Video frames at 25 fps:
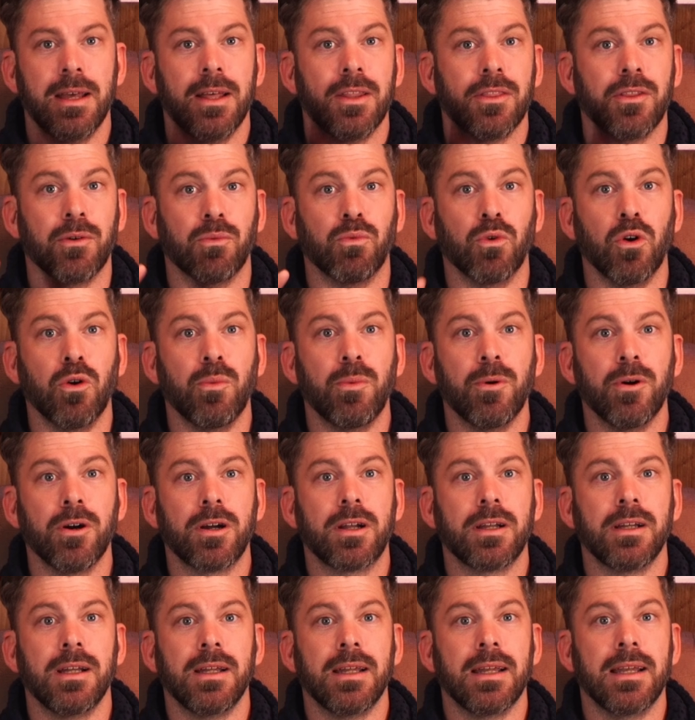The
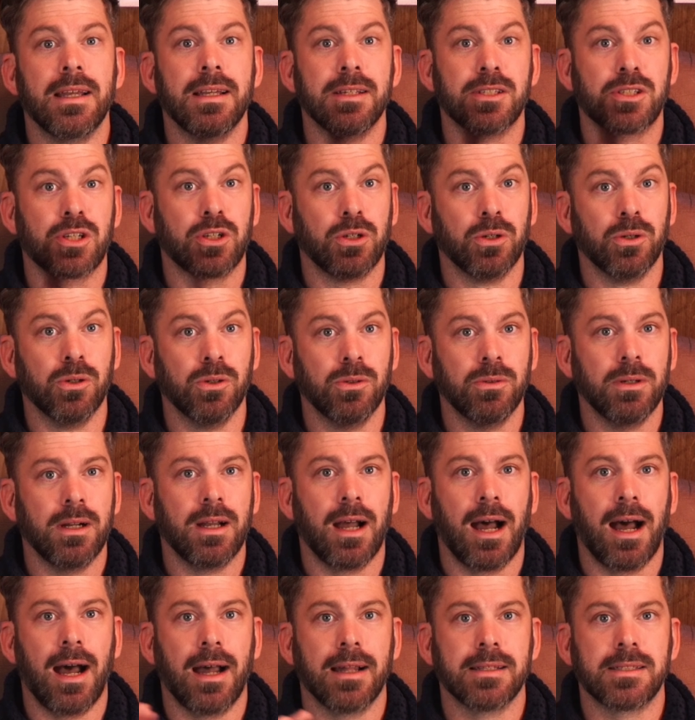rulebook is cool.
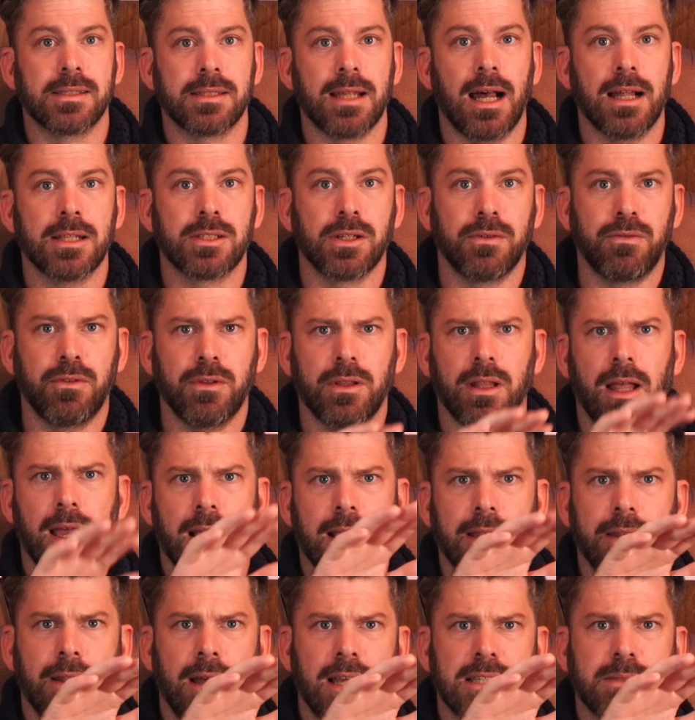It starts off with like
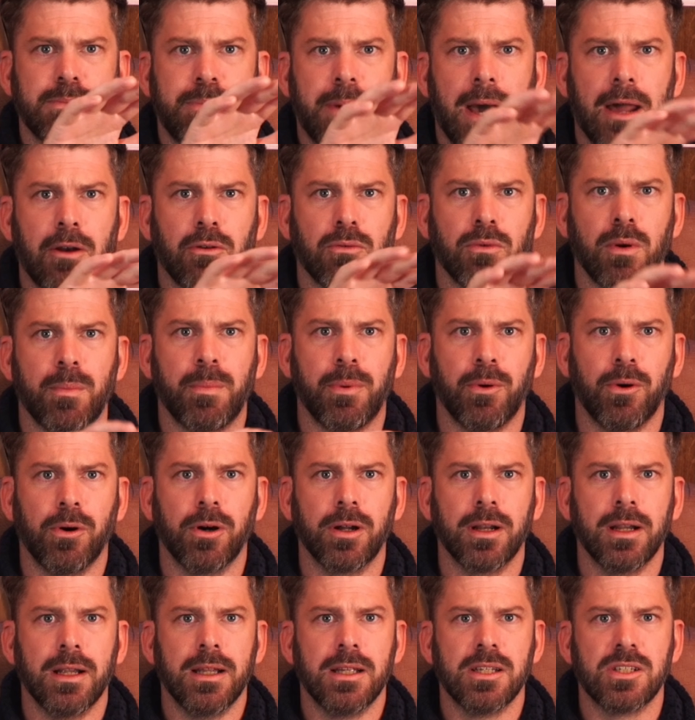a nice battle
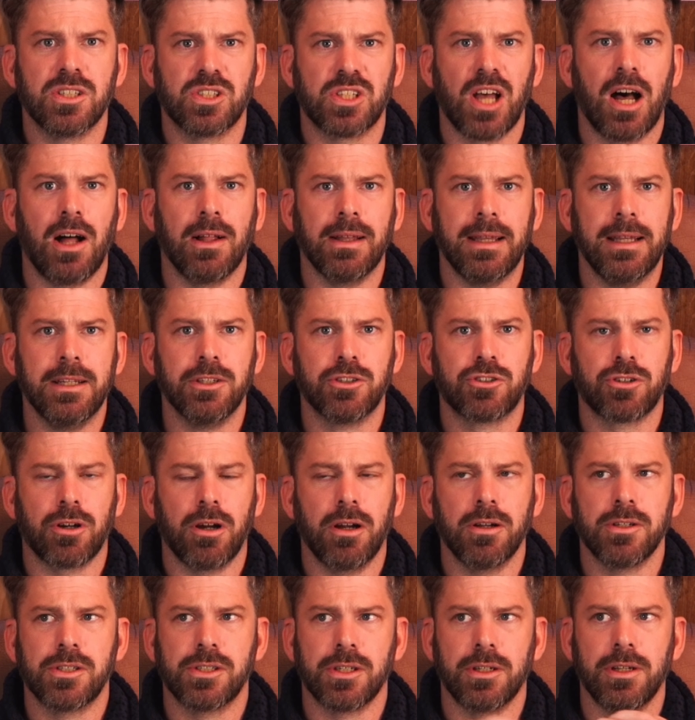report style
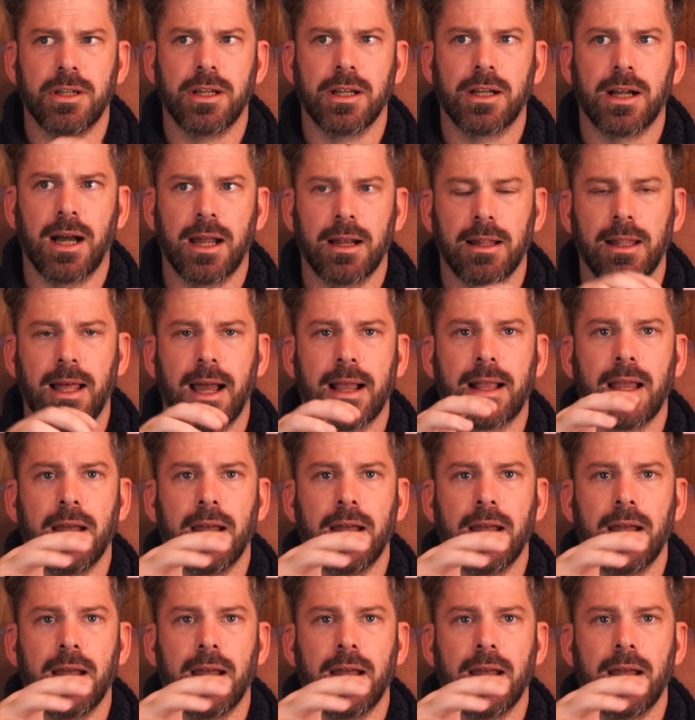intro, so you can kind of like